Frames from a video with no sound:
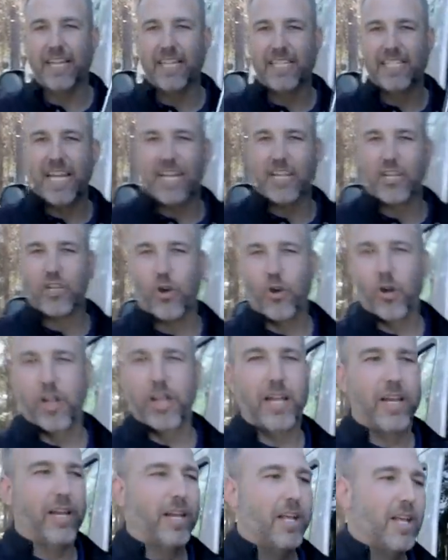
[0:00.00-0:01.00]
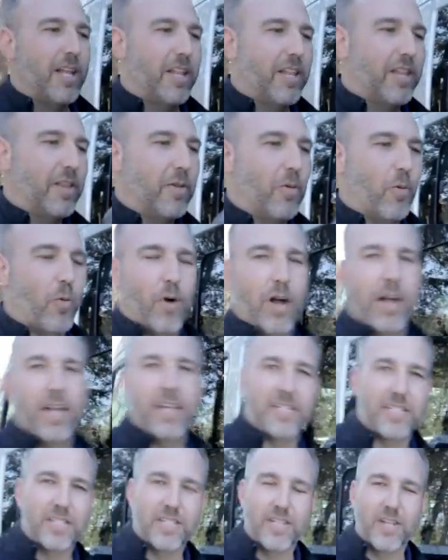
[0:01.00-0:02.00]
cassette toilet
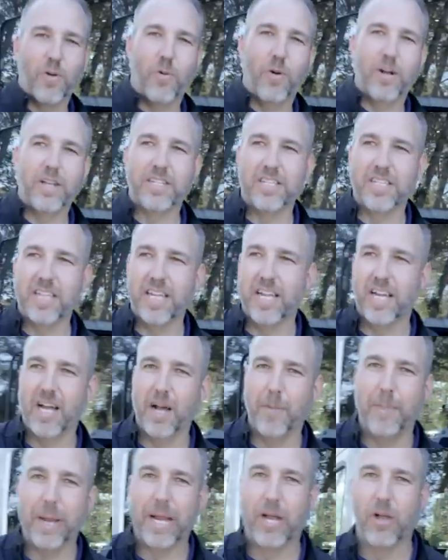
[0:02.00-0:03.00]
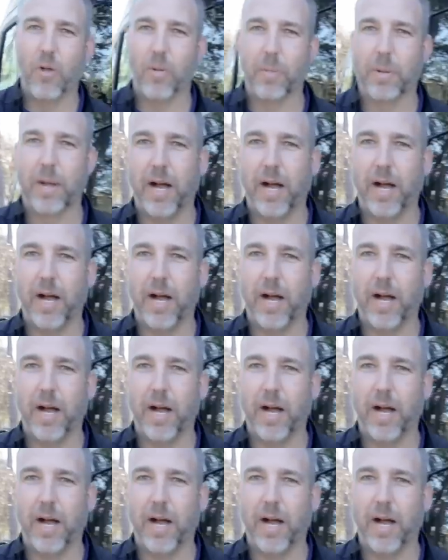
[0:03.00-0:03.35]
was was the uh, big old